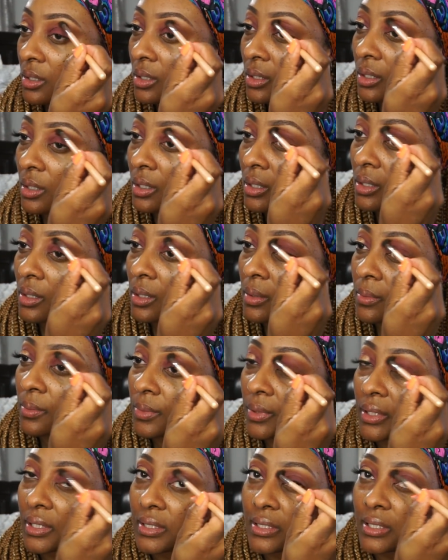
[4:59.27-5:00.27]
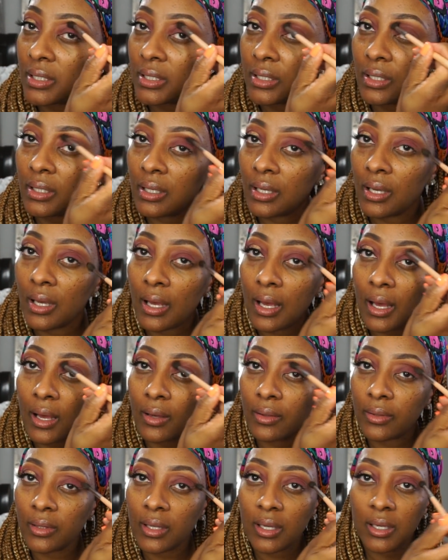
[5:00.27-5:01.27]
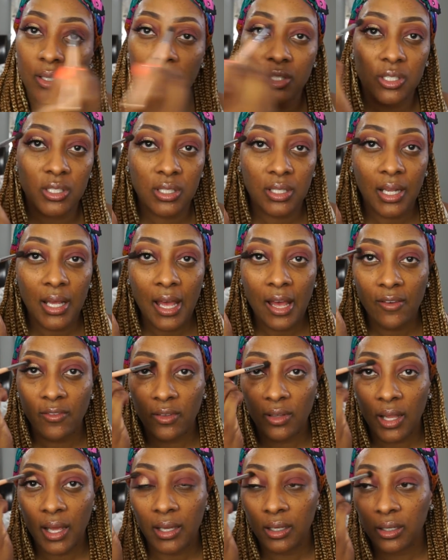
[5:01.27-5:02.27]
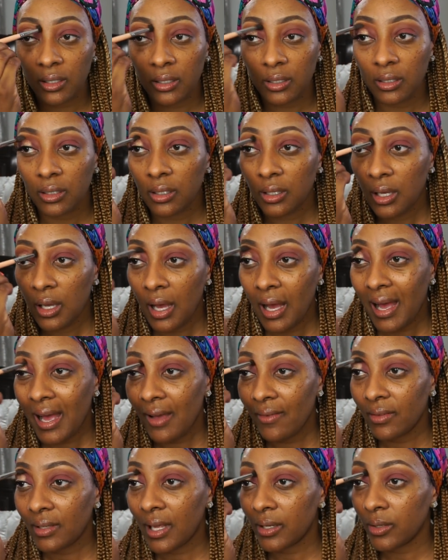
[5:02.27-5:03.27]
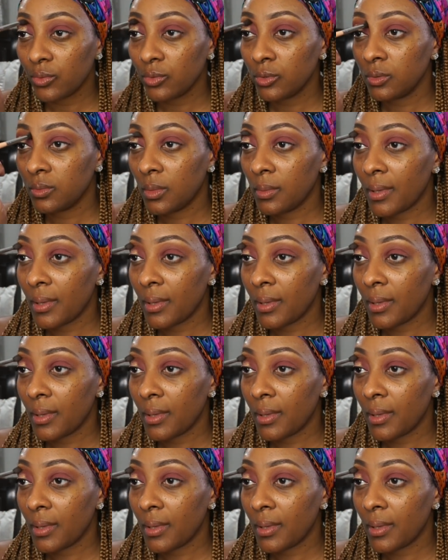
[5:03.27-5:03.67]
Yeah, I'm blending out the edges. And I have a lot of room on